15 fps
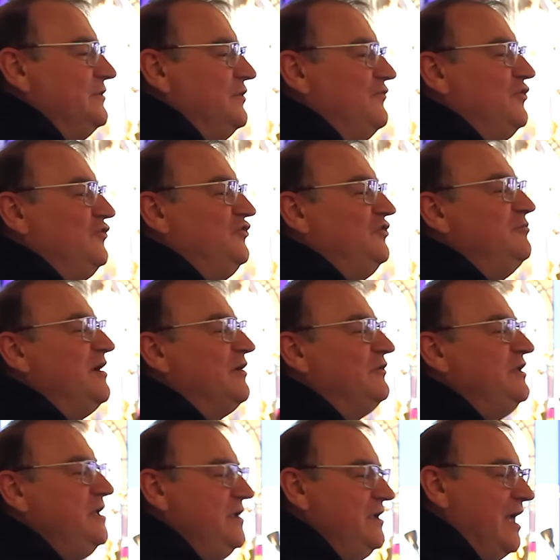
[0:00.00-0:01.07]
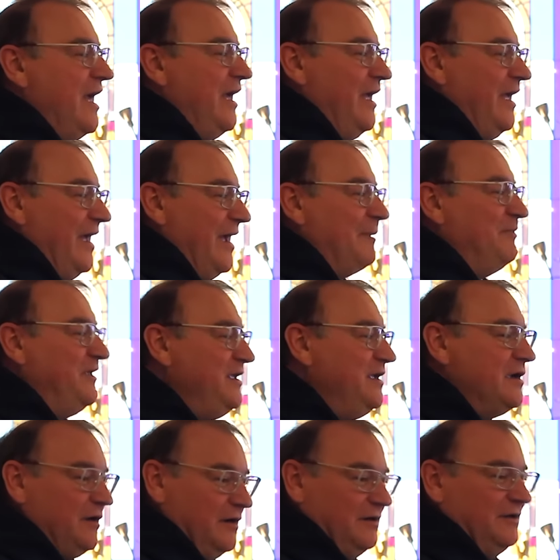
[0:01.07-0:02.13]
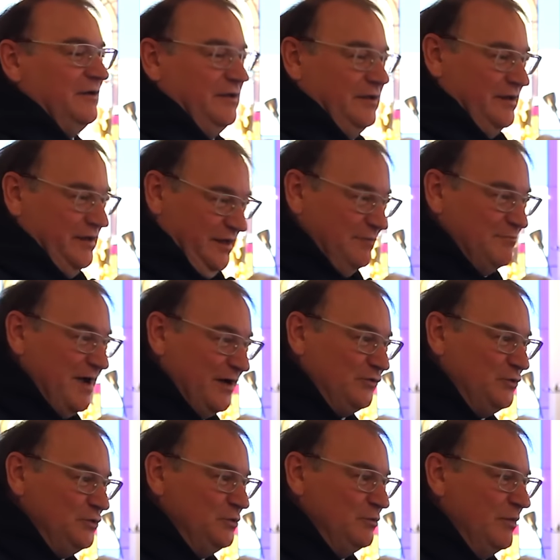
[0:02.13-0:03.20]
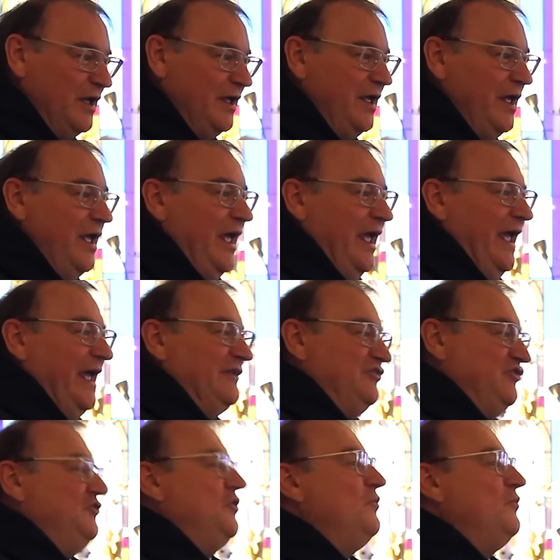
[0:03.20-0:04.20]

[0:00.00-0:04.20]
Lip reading: the Virgin Mary appeared in my room and she